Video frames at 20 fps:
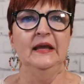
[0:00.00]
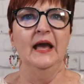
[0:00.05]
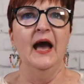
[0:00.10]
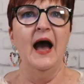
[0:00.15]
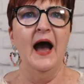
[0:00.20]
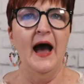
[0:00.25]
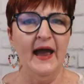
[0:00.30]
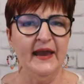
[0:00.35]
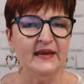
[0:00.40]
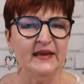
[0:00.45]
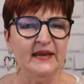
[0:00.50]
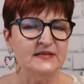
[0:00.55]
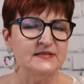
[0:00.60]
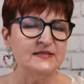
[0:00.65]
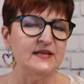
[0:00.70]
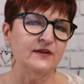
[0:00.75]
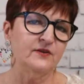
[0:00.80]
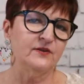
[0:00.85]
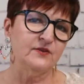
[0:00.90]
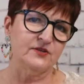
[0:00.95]
Hiking
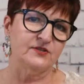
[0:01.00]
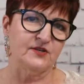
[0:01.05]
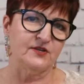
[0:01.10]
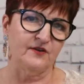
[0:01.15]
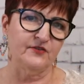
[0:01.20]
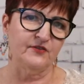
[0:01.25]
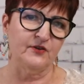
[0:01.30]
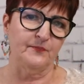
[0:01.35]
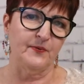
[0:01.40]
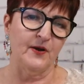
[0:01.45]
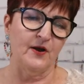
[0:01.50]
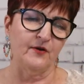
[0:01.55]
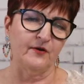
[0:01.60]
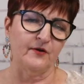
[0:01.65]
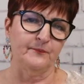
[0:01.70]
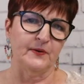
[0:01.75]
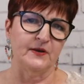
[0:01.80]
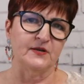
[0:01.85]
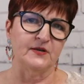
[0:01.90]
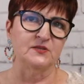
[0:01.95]
sandals serve their
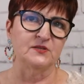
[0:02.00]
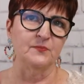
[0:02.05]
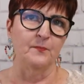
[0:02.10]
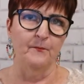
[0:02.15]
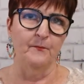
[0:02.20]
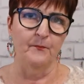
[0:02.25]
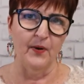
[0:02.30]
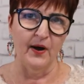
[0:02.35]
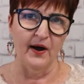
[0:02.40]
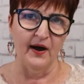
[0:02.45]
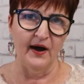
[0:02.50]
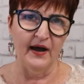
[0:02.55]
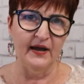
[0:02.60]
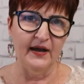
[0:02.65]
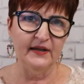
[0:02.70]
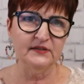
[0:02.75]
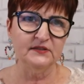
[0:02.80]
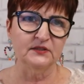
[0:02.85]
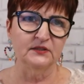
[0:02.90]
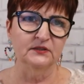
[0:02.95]
purpose,
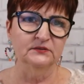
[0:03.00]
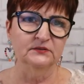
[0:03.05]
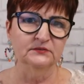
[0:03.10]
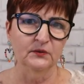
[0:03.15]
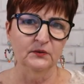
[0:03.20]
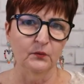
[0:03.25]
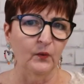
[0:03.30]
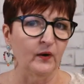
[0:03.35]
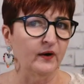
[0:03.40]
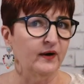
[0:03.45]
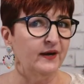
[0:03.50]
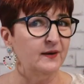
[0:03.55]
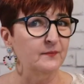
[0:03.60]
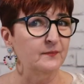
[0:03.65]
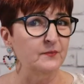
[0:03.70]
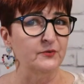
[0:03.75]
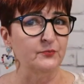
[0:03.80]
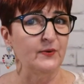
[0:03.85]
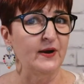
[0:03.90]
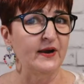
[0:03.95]
but wearing them
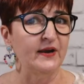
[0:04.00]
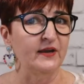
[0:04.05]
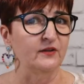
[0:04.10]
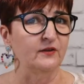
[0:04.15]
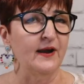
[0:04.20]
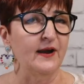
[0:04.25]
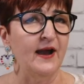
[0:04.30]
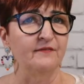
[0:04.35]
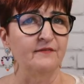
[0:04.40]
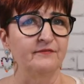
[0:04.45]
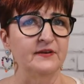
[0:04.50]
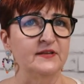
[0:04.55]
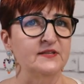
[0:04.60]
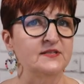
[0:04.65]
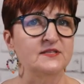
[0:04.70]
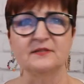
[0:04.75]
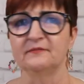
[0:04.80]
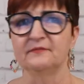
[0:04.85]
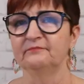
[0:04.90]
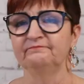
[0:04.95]
with regular
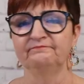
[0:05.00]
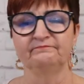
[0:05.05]
outfits is